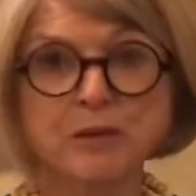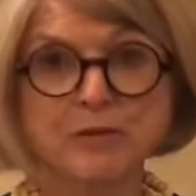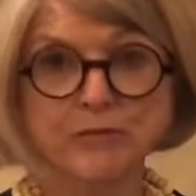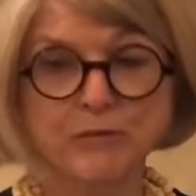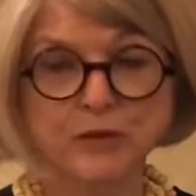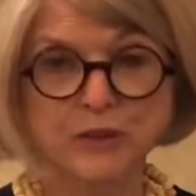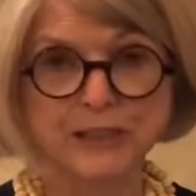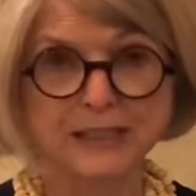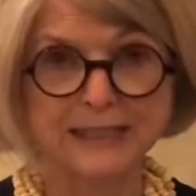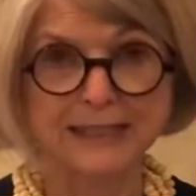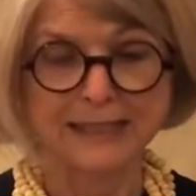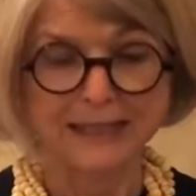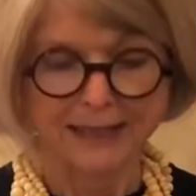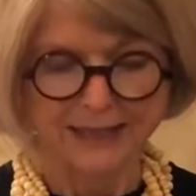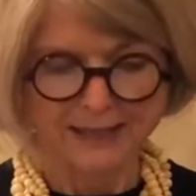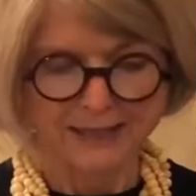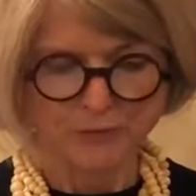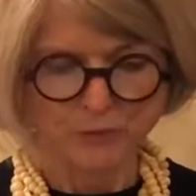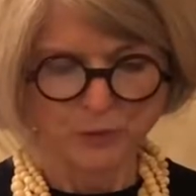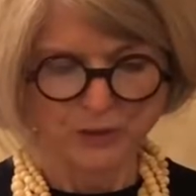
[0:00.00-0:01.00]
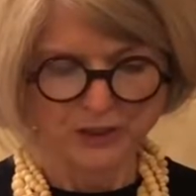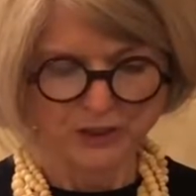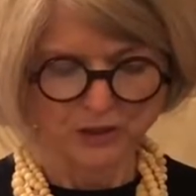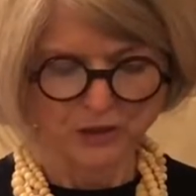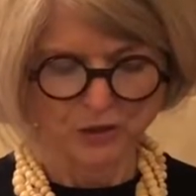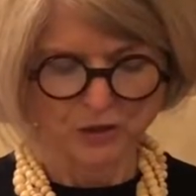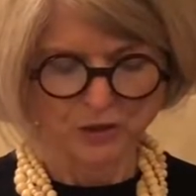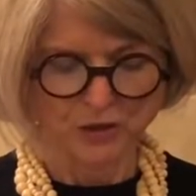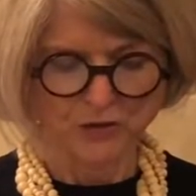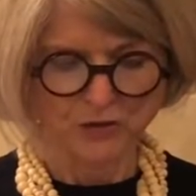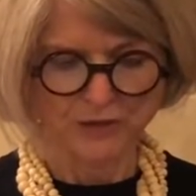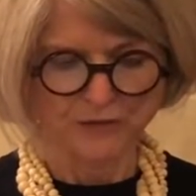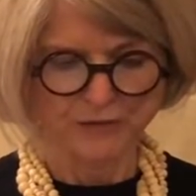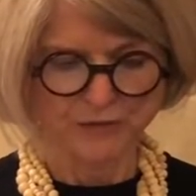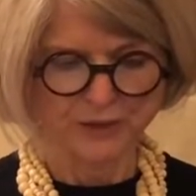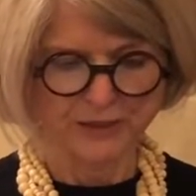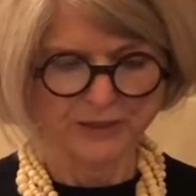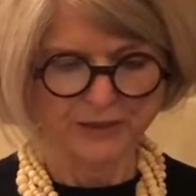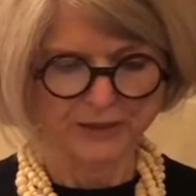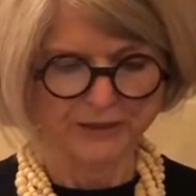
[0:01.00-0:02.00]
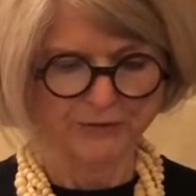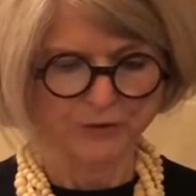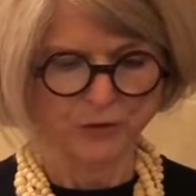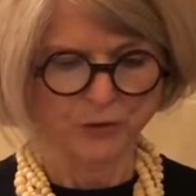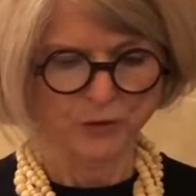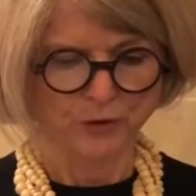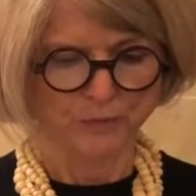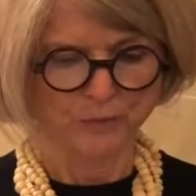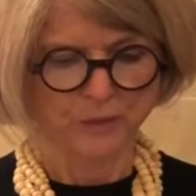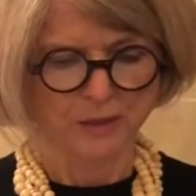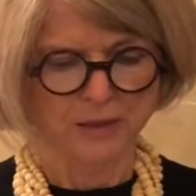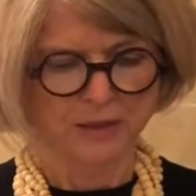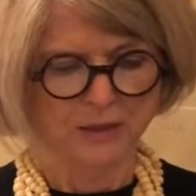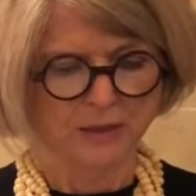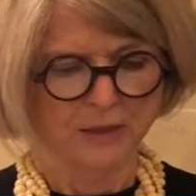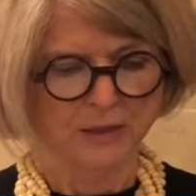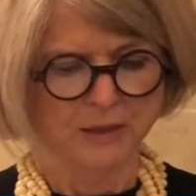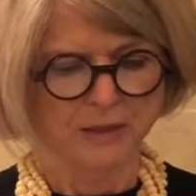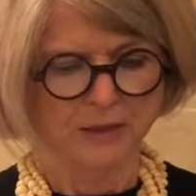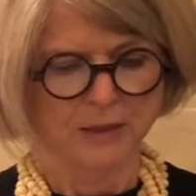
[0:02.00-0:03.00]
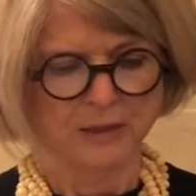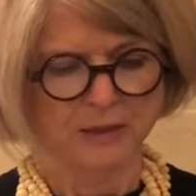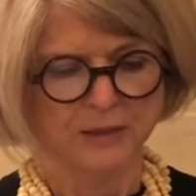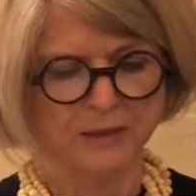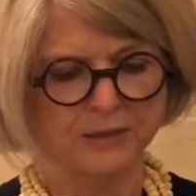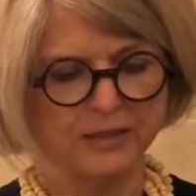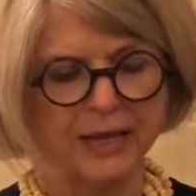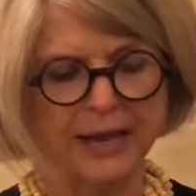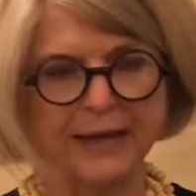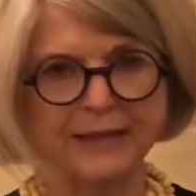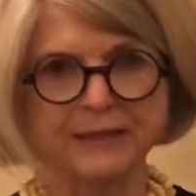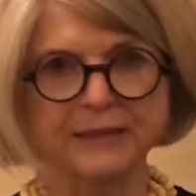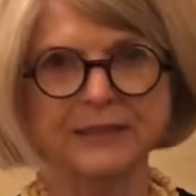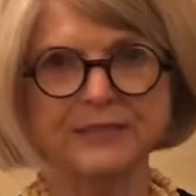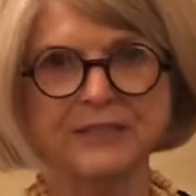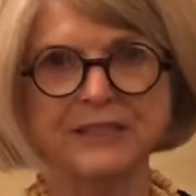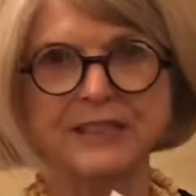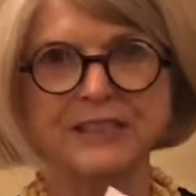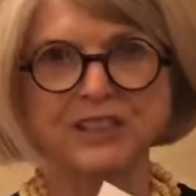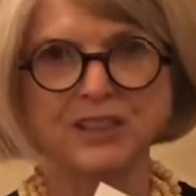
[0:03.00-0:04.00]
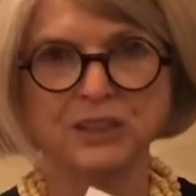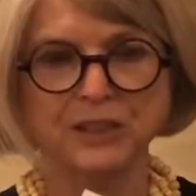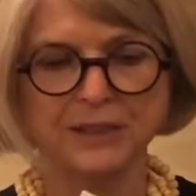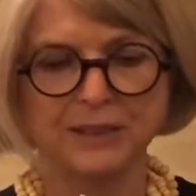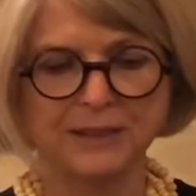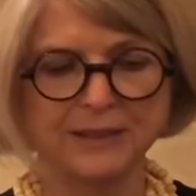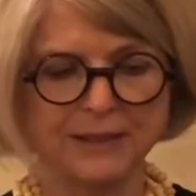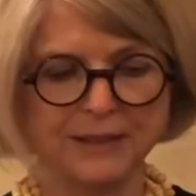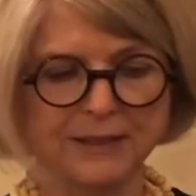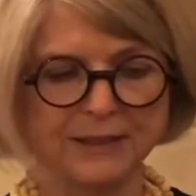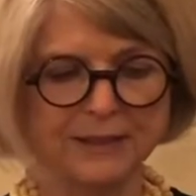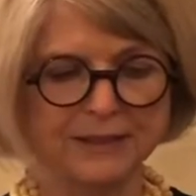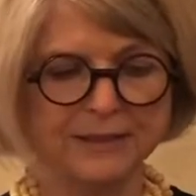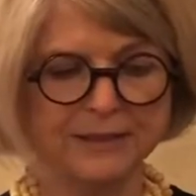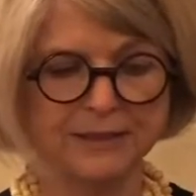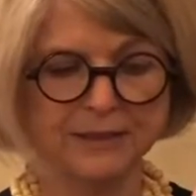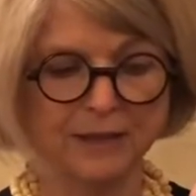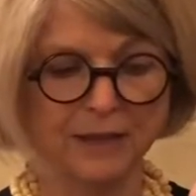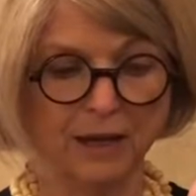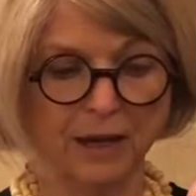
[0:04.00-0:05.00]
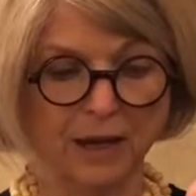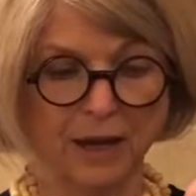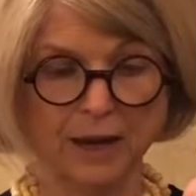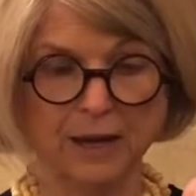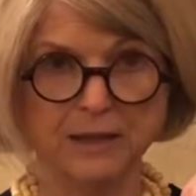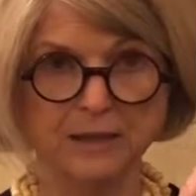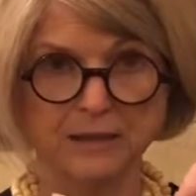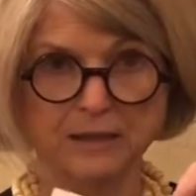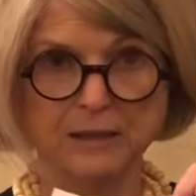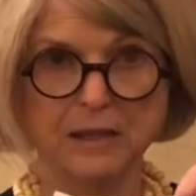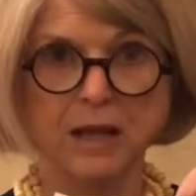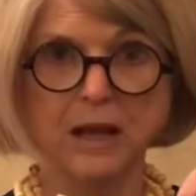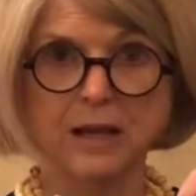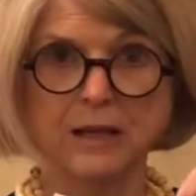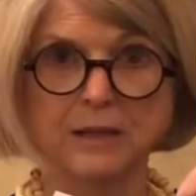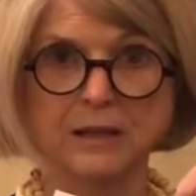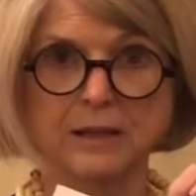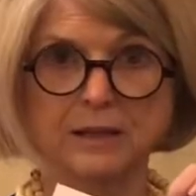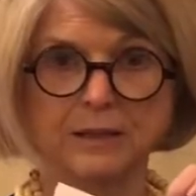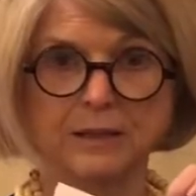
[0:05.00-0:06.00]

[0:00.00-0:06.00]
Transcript: for today, which is on the front of your activity sheet, is a clock.